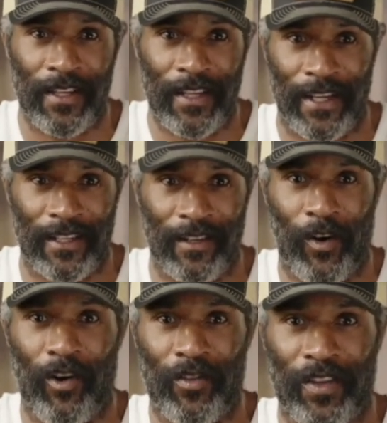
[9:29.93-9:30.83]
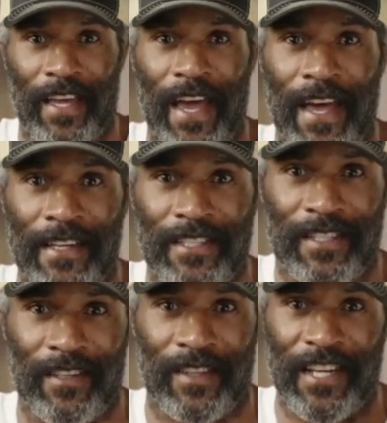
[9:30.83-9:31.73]
Like, of all the cast,
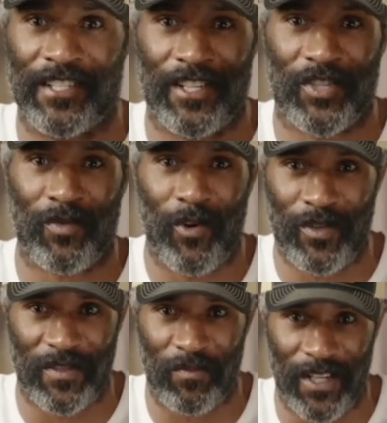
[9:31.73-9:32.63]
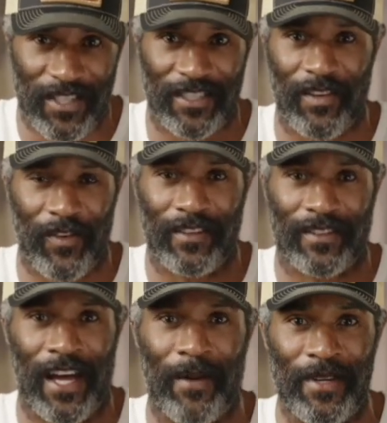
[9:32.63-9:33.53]
they just throw as much stuff on
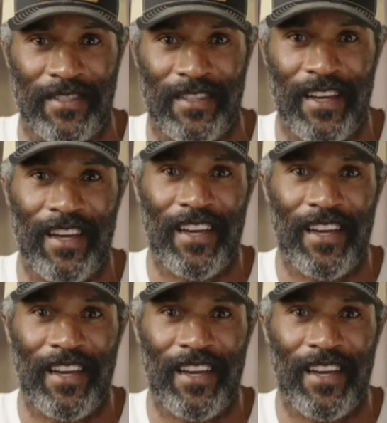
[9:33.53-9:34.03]
Thomas.